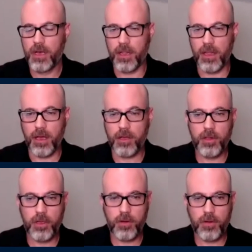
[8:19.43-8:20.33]
a lot
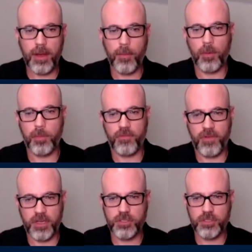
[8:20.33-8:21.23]
clearer, a lot more
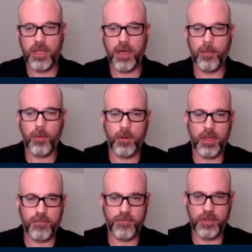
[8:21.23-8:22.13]
professional, a lot more
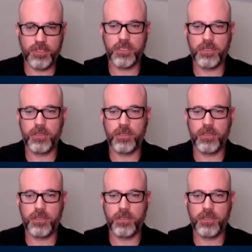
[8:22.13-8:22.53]
efficient.